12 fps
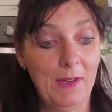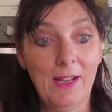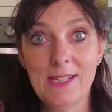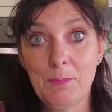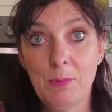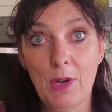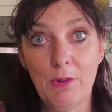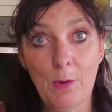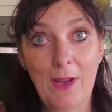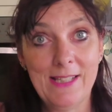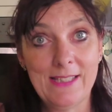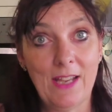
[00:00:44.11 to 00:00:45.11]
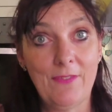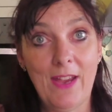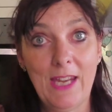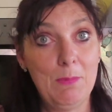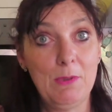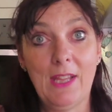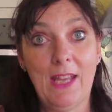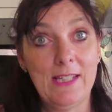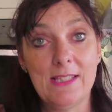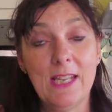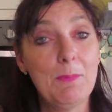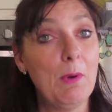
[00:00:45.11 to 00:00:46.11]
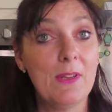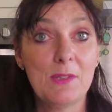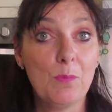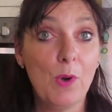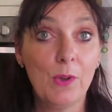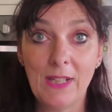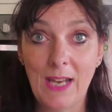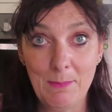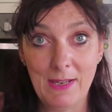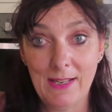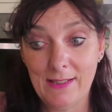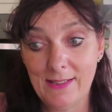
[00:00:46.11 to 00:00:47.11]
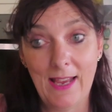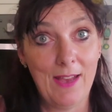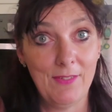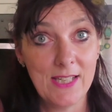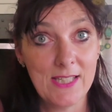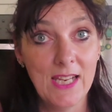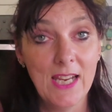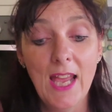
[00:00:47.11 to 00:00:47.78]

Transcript: and I did put a request out for anybody that had a teapot they didn't want, let me have it.